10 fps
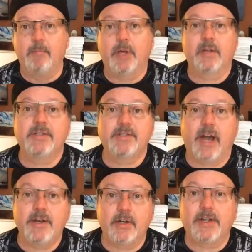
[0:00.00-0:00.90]
Built
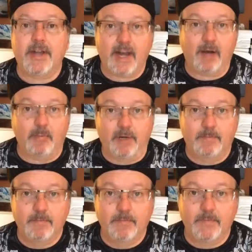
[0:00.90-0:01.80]
inside your camera
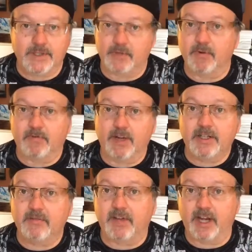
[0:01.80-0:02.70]
is a
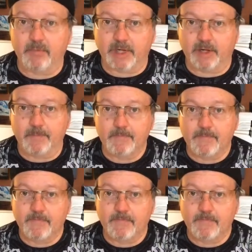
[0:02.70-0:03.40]
reflective light meter.